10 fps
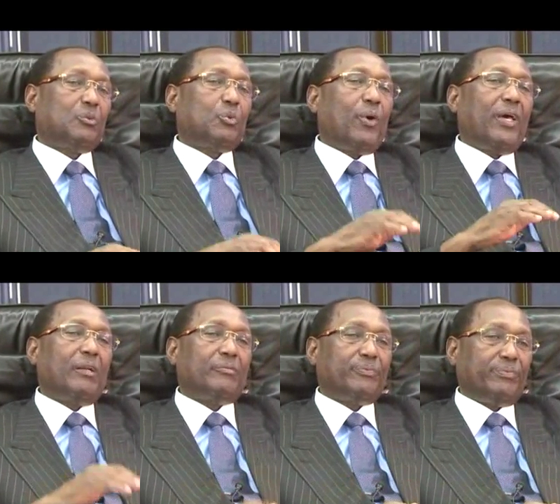
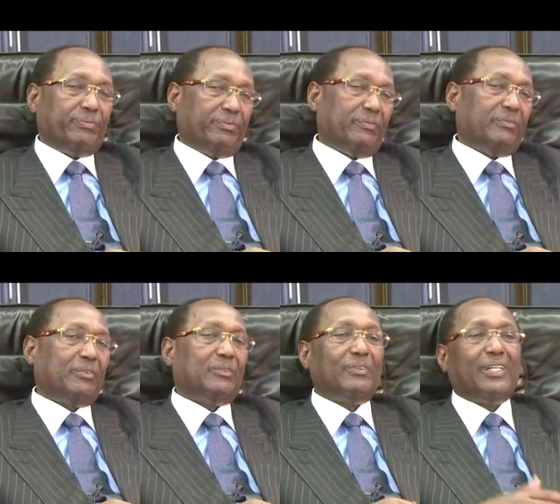12
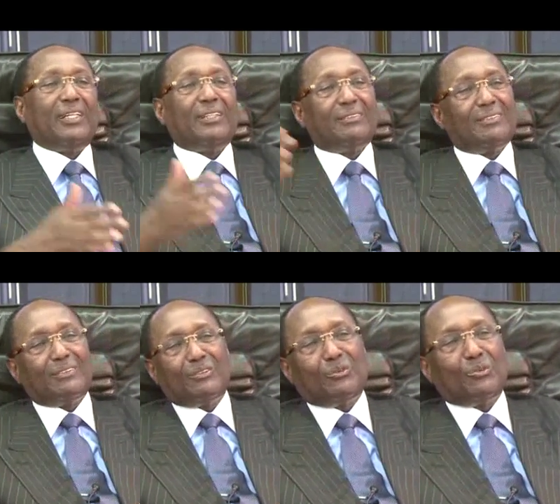to
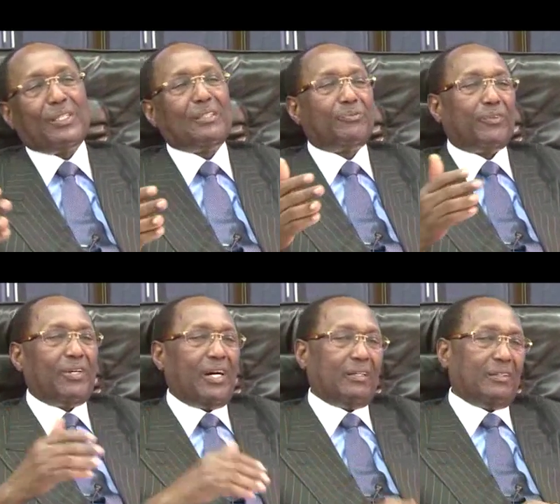
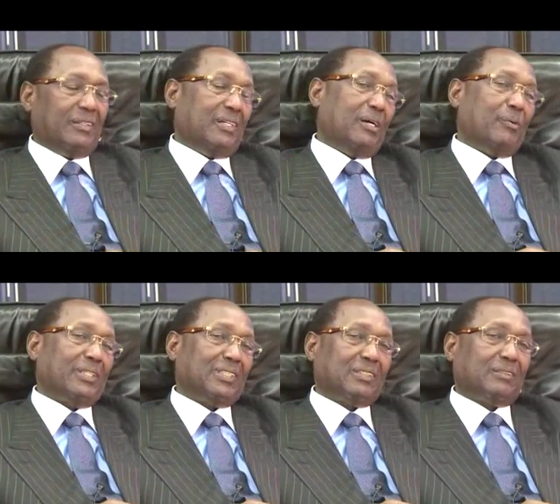24
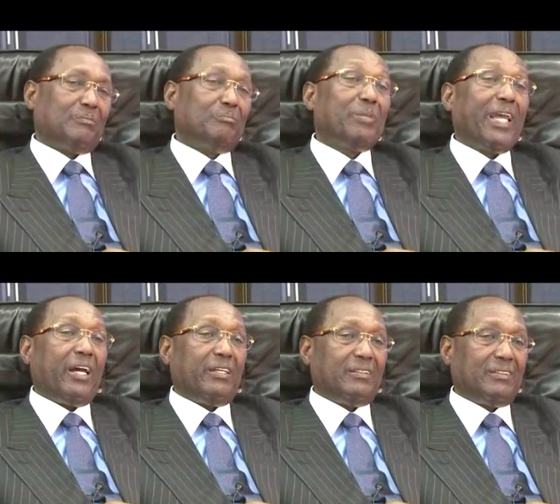hours
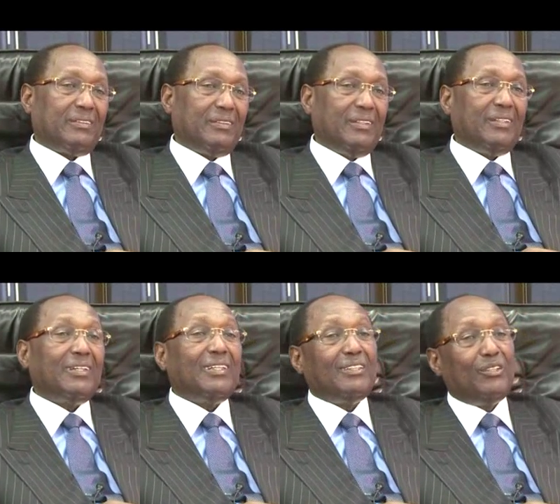behind
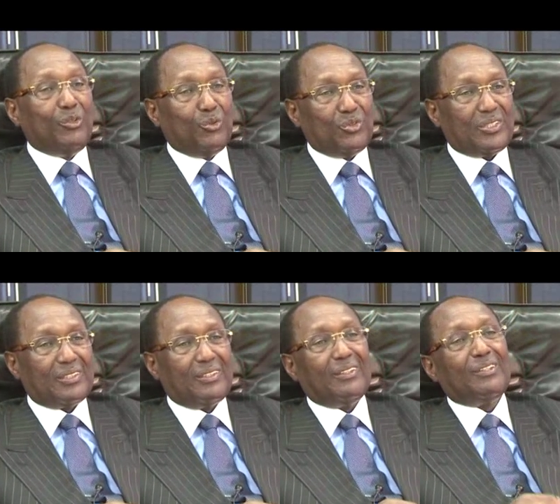in
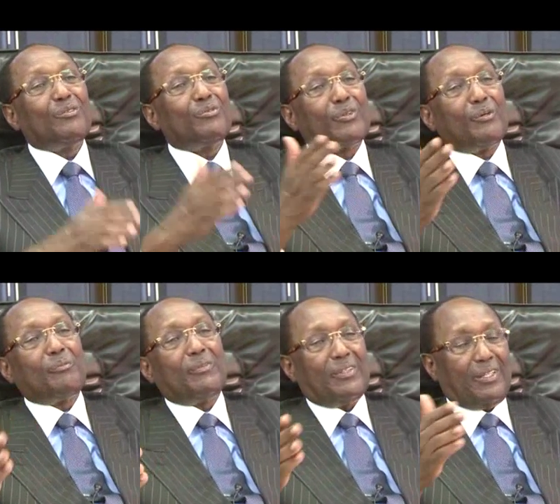news
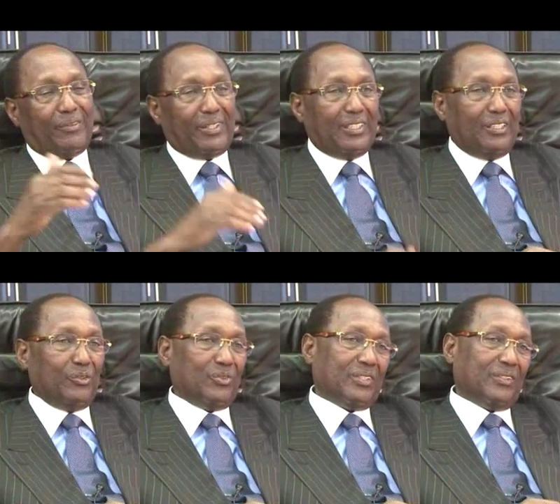from our
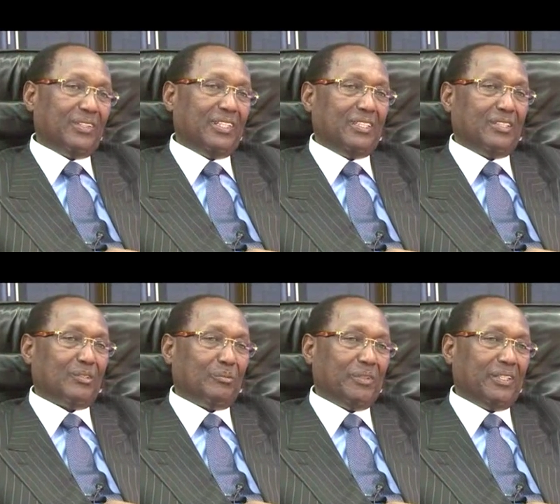news on
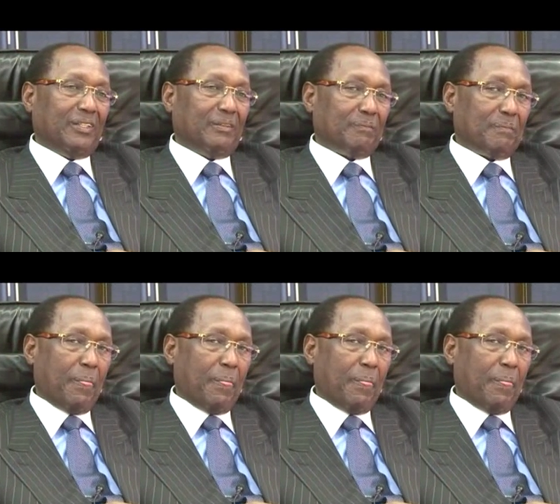digital media.